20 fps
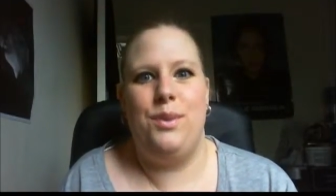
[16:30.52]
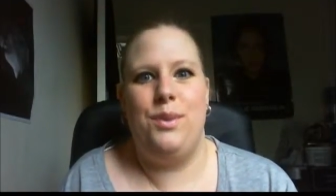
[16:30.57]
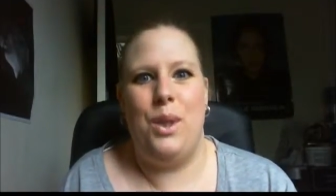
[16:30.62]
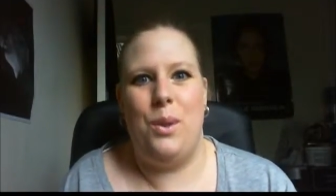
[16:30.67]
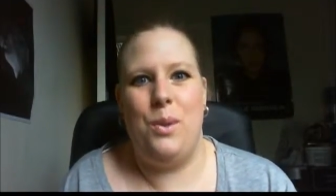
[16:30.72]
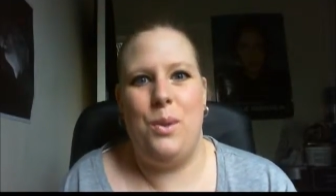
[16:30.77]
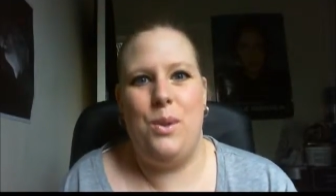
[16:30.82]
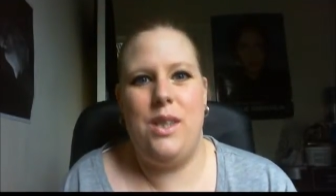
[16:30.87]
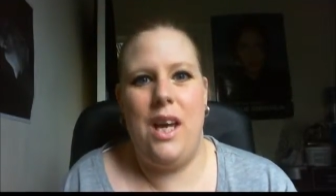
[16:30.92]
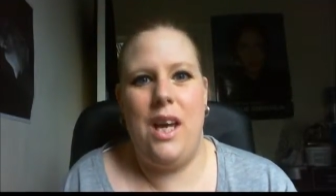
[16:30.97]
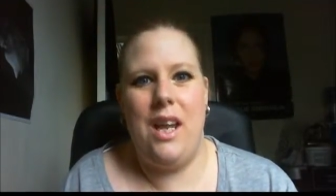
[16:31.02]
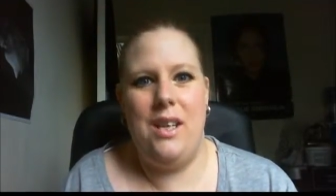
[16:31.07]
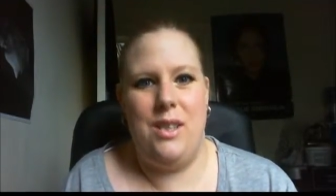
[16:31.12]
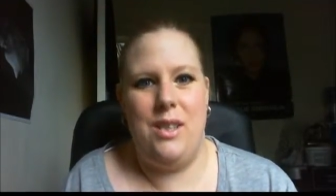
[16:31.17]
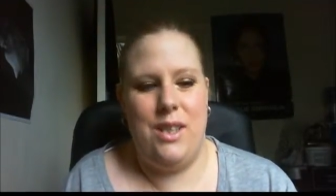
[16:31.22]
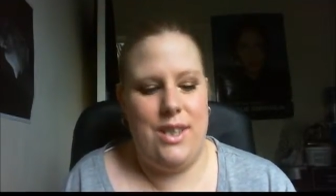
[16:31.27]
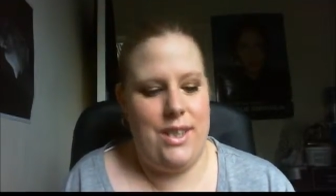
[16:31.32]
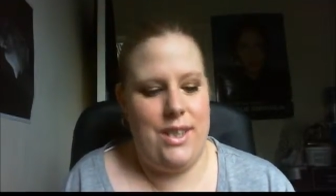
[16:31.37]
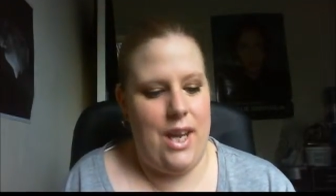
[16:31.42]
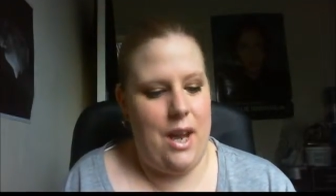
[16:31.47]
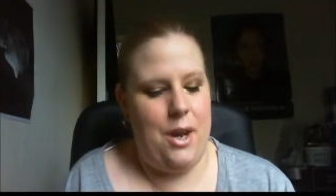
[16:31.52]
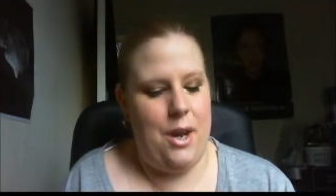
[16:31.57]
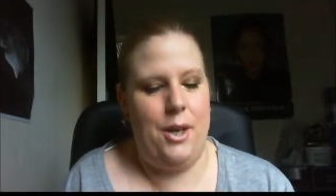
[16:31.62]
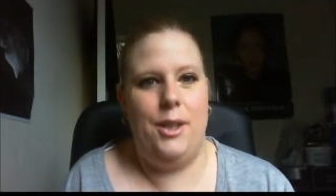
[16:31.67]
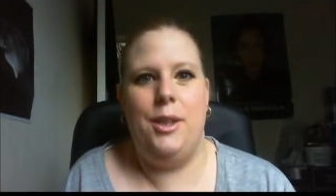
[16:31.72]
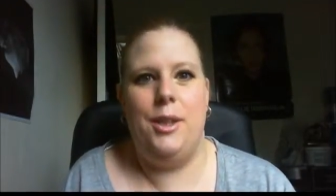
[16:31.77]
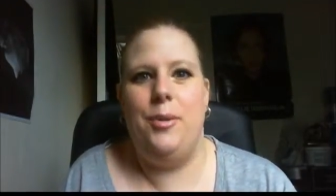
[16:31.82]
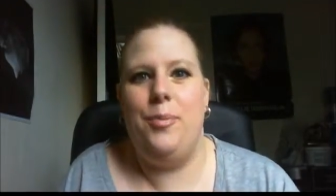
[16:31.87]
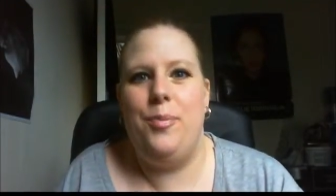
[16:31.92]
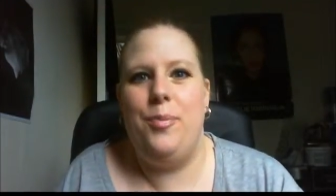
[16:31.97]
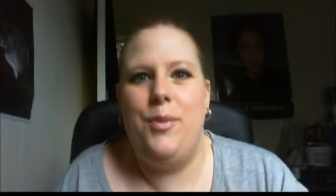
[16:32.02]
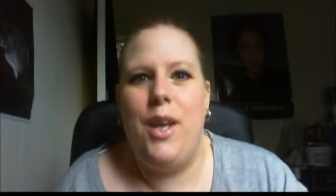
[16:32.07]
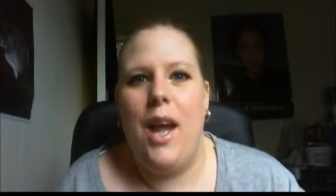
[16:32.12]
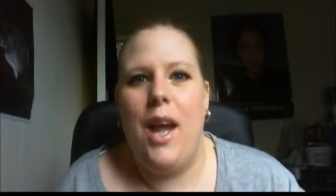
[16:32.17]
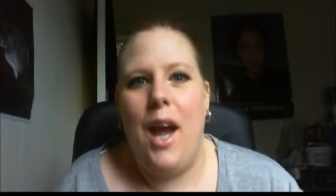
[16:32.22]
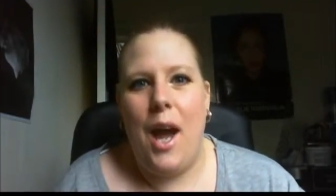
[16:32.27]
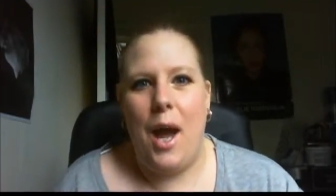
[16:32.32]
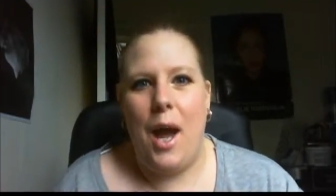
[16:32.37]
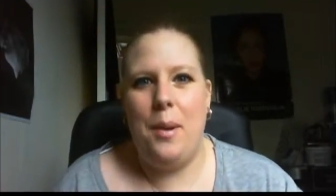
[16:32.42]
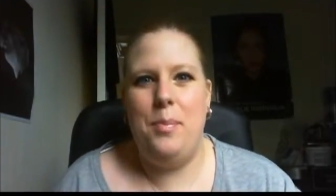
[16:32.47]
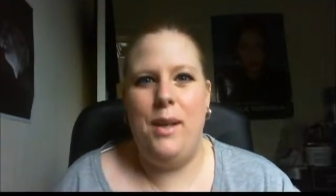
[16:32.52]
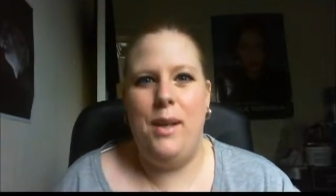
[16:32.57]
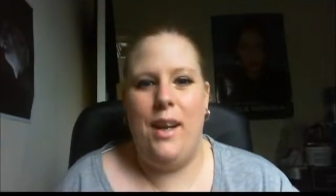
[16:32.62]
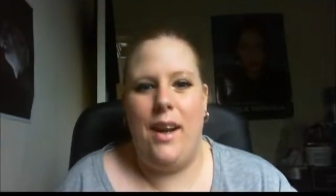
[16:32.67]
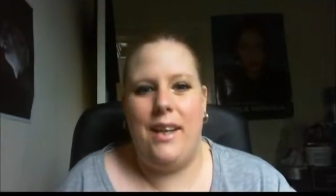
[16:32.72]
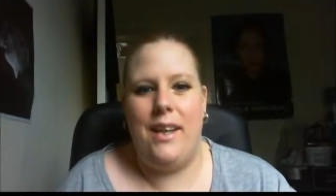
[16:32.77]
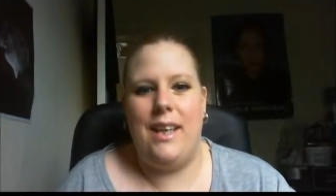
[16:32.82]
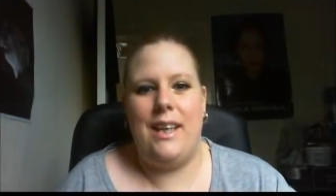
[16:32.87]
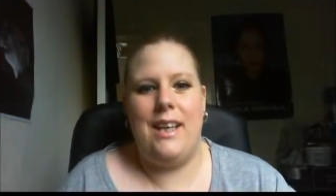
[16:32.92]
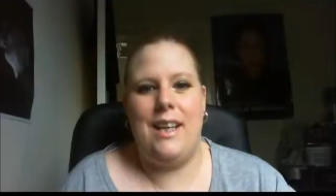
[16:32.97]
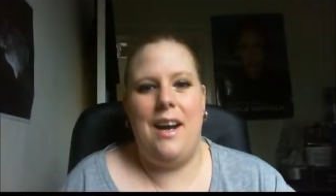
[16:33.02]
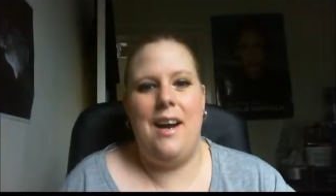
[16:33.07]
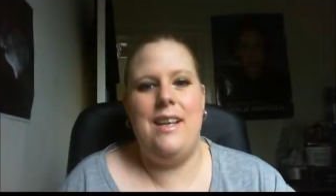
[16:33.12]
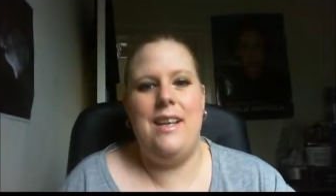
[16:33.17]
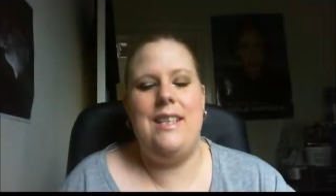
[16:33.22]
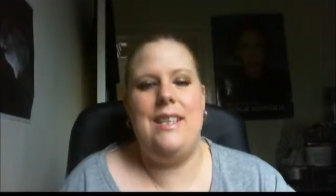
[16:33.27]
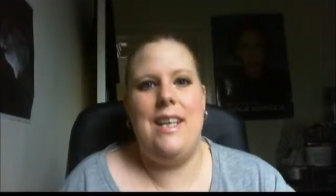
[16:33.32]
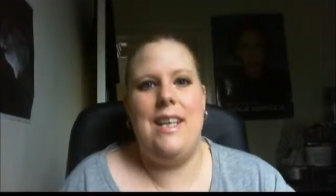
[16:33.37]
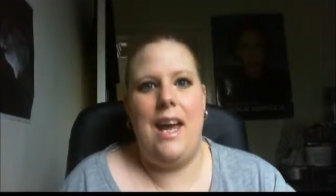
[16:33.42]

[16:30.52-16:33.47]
All done. So hope you like it, guys.